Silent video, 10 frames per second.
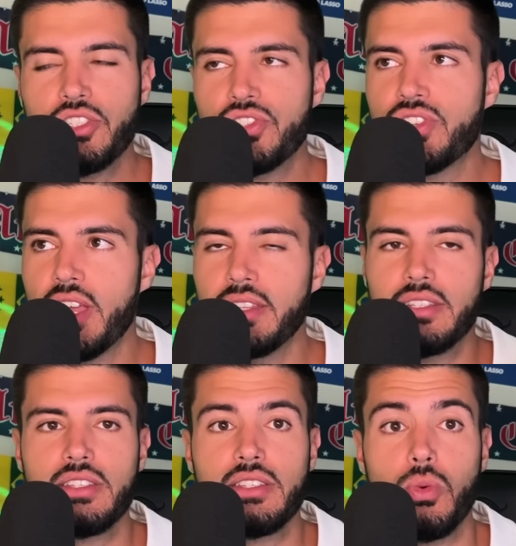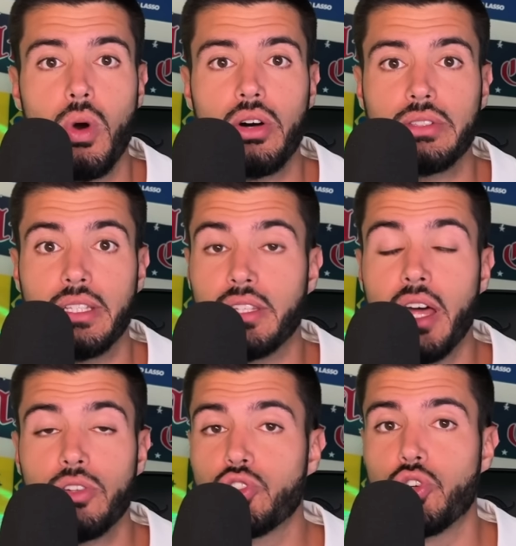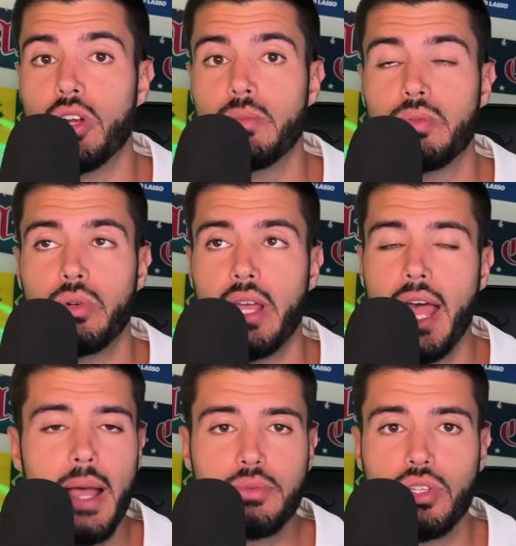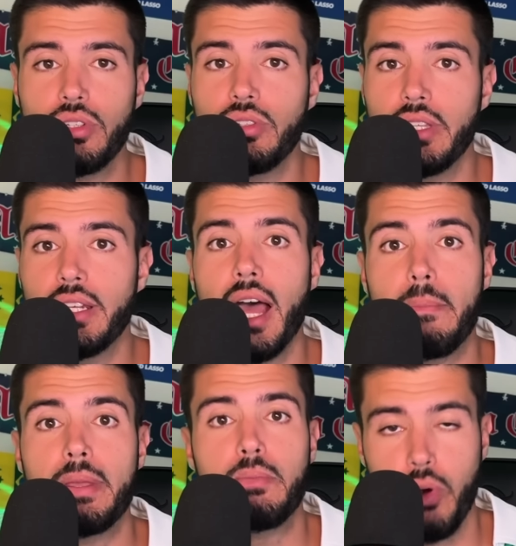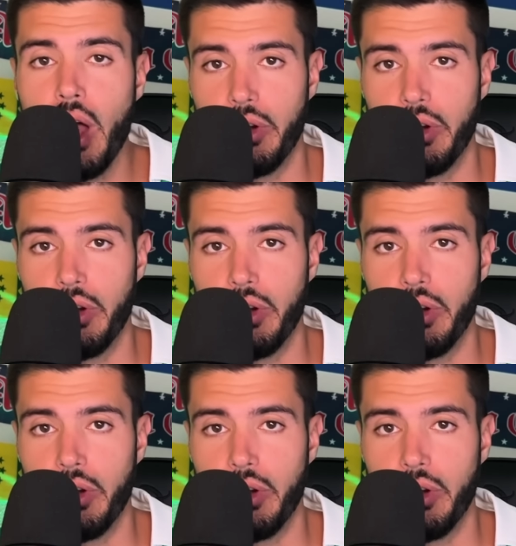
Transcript: just say this is a wall that Donald Trump would absolutely not be proud